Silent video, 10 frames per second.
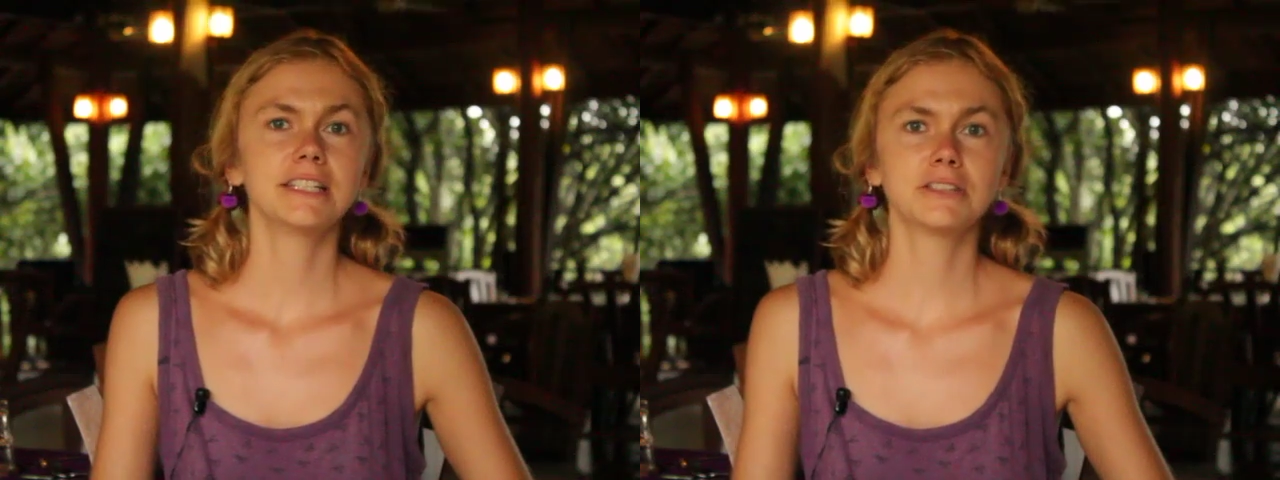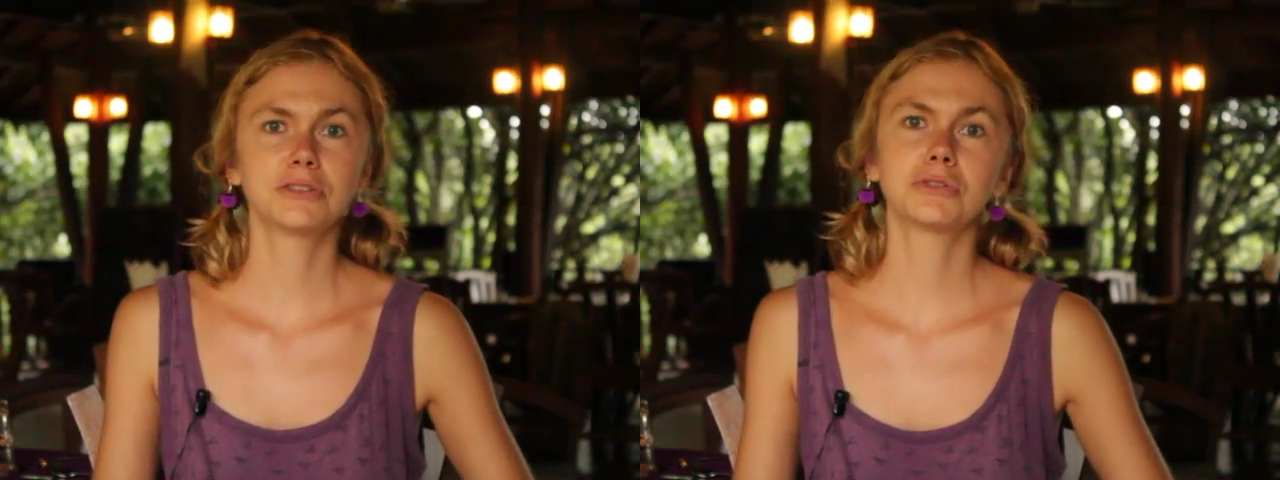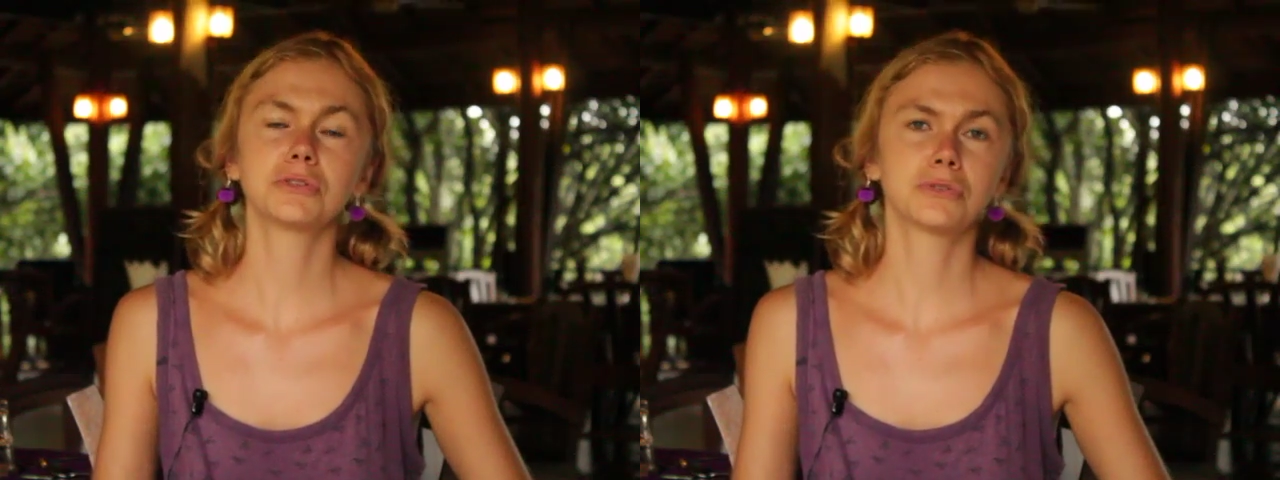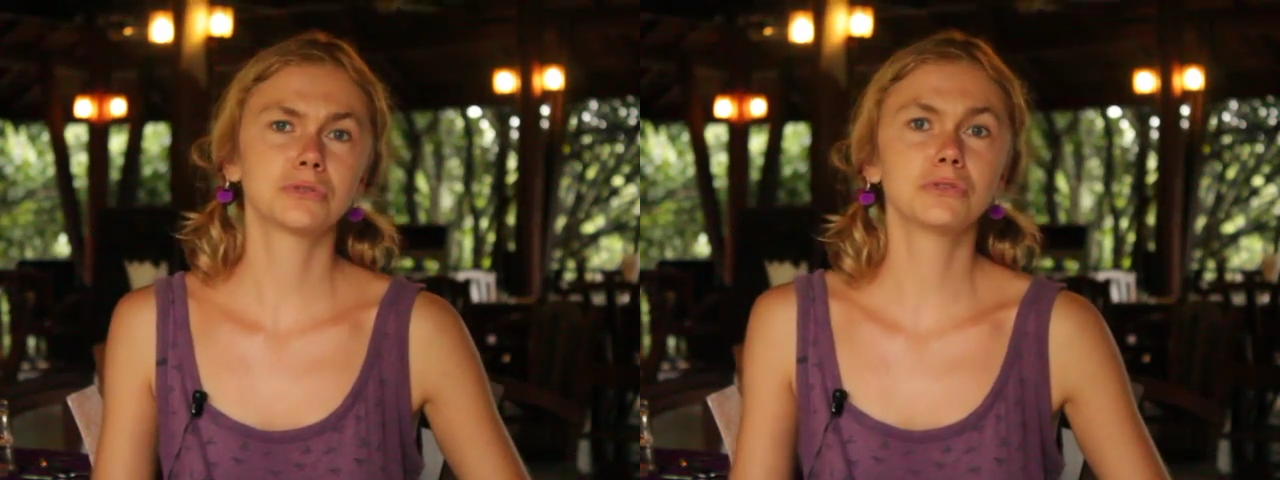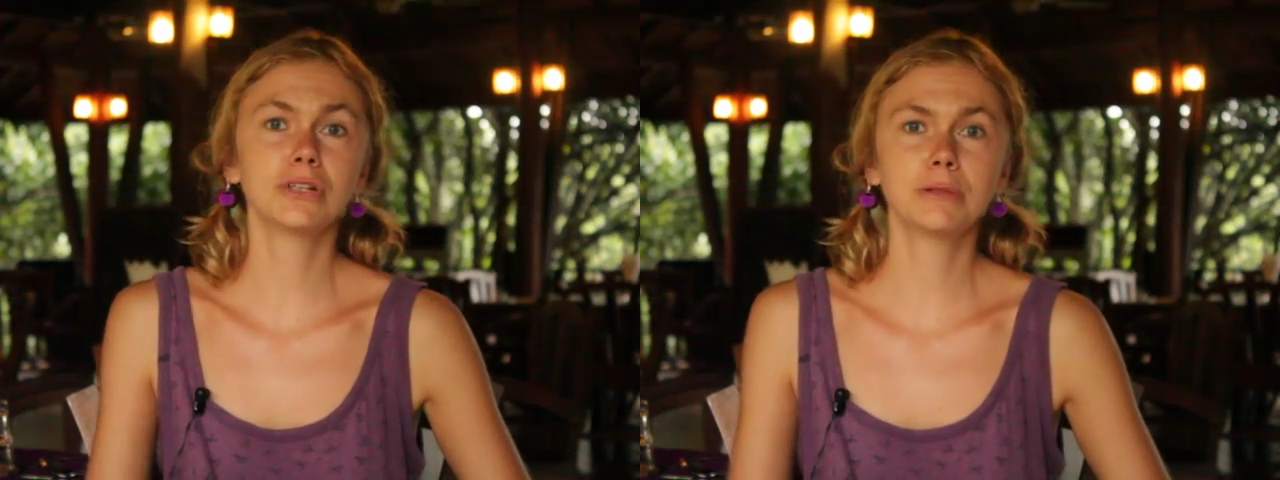It's,
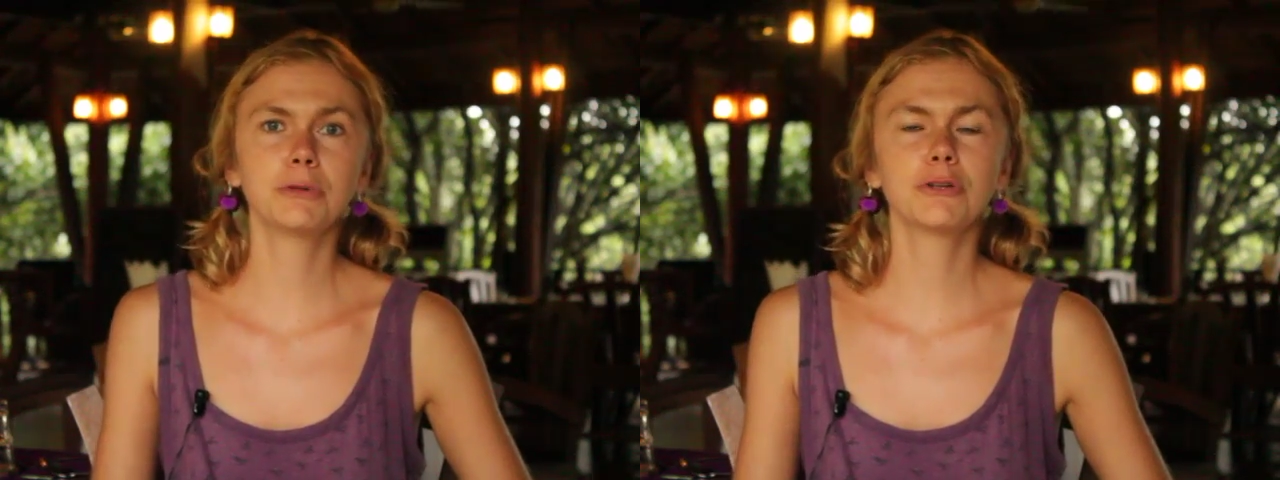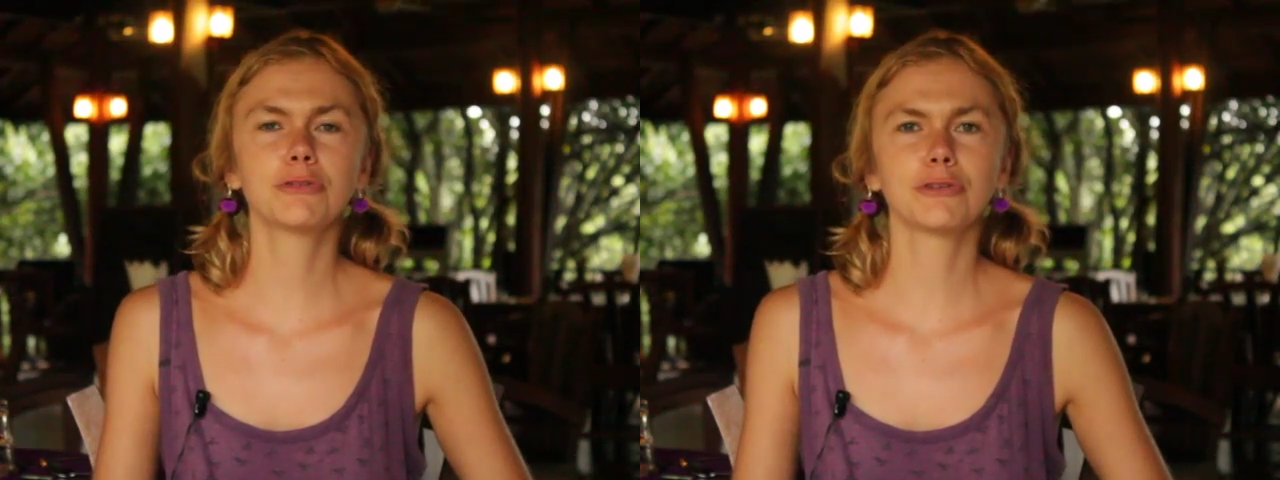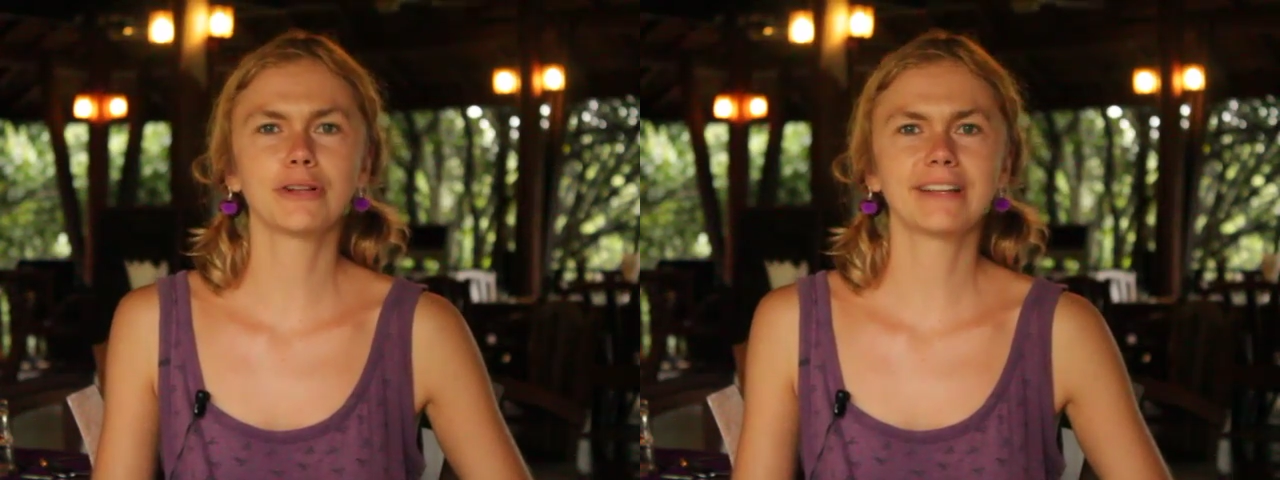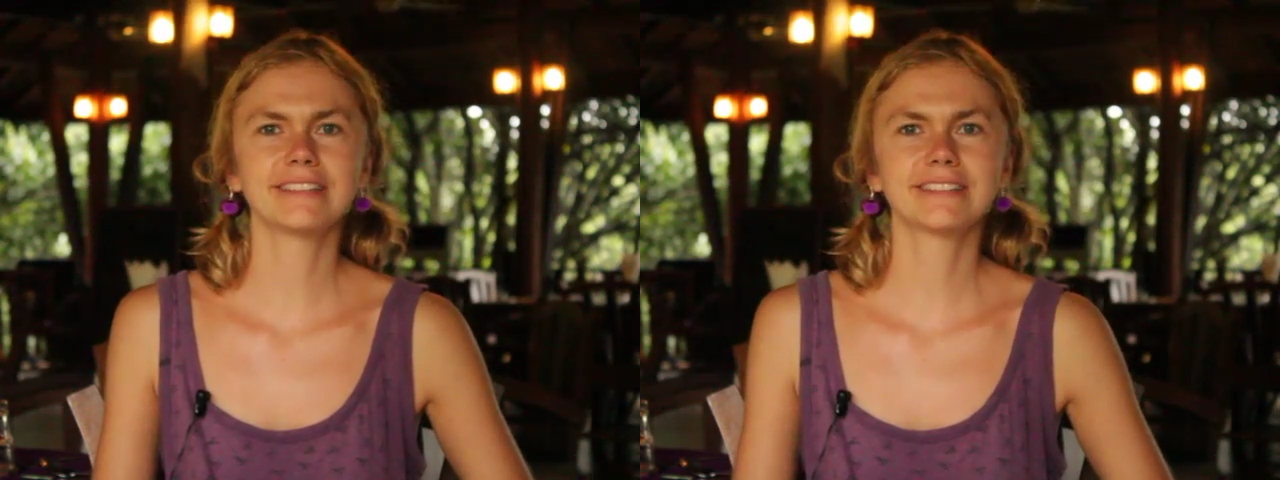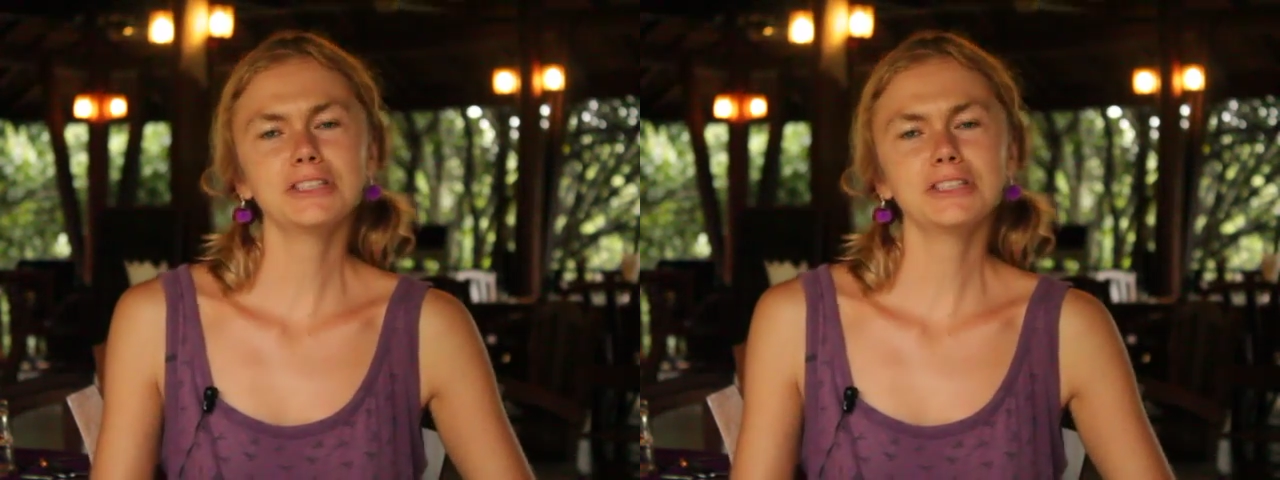it's really beautiful and